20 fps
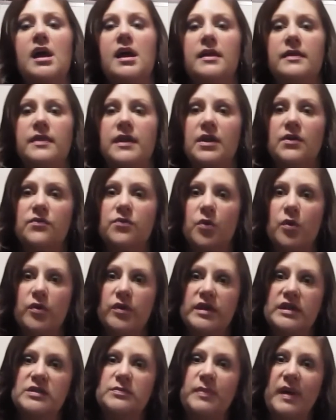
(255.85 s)
Therefore,
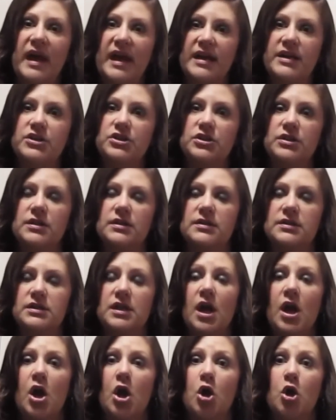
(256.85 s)
these
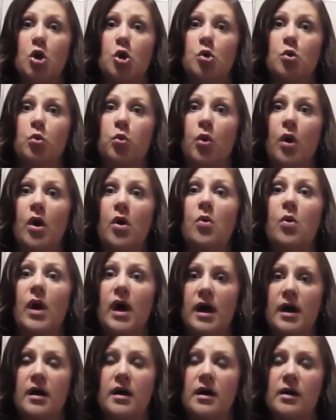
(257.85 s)
patients grow
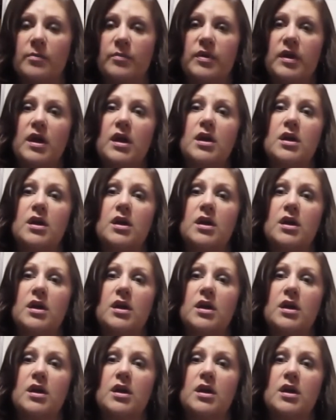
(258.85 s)
up